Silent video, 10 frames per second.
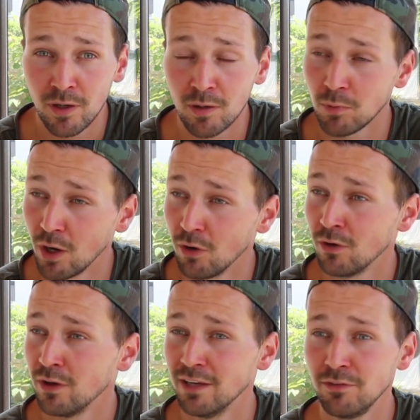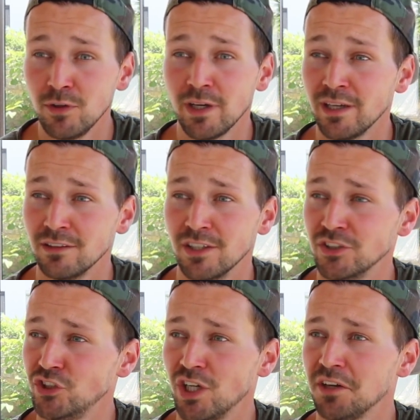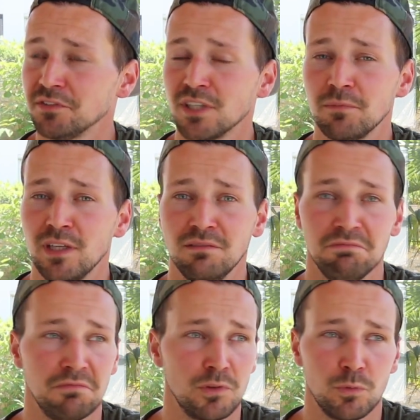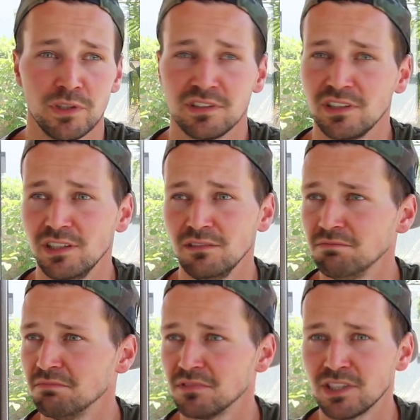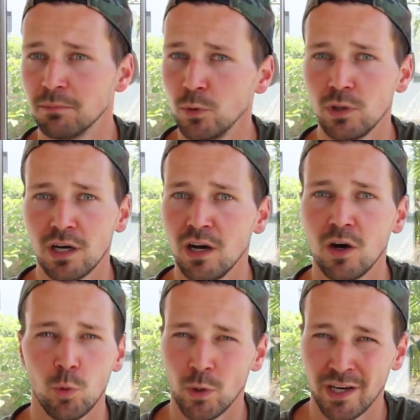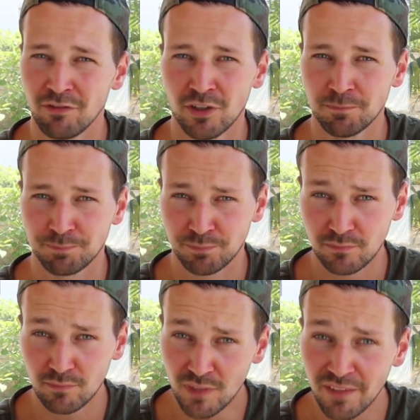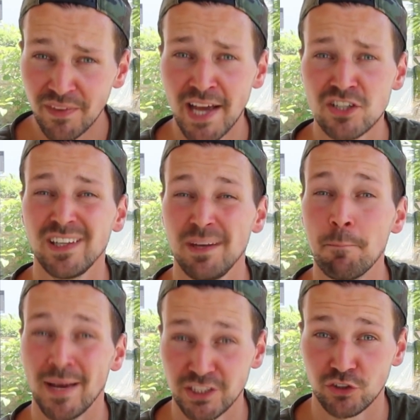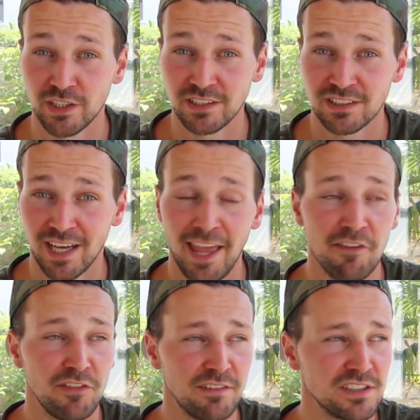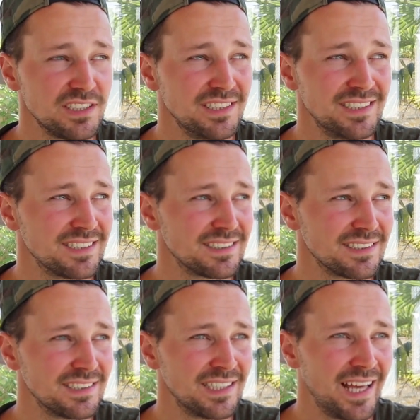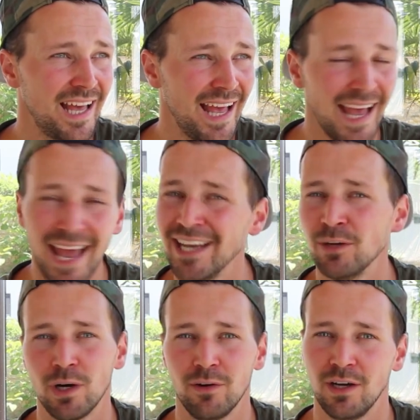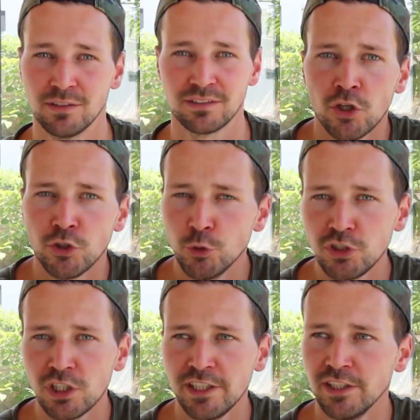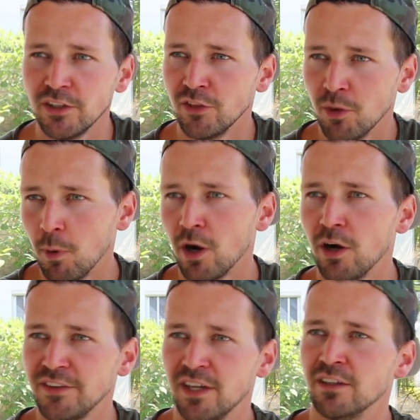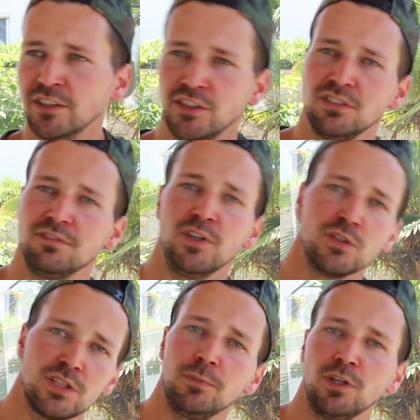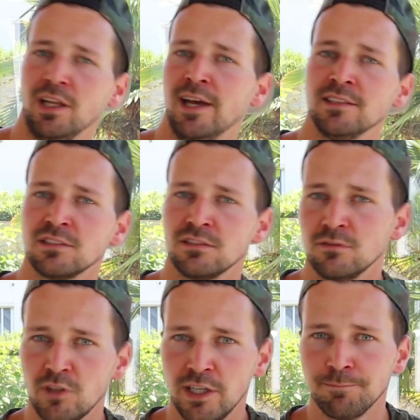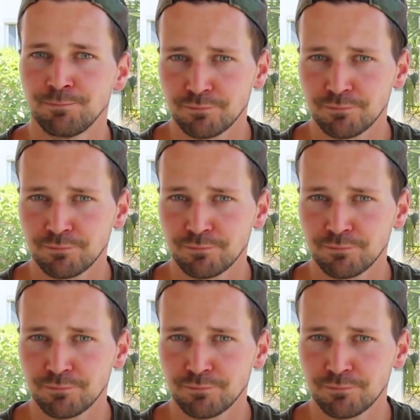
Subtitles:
Bro, if you get a shot of something, whiskey, sambuca, whatever, they actually measure it. I have never seen this anywhere else. Usually the bartender just fills up your glass, right?